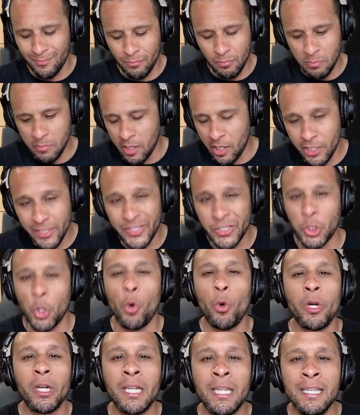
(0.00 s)

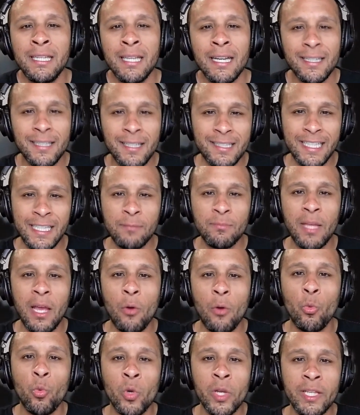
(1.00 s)
Historically, the team
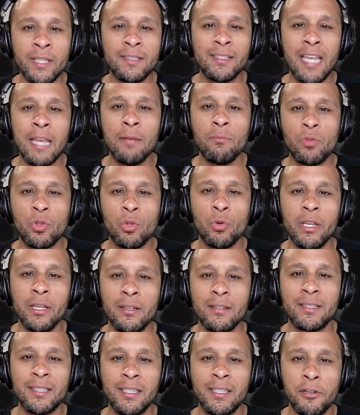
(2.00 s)
that wins game 3
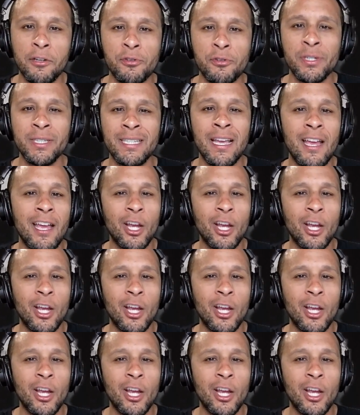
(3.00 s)
in a series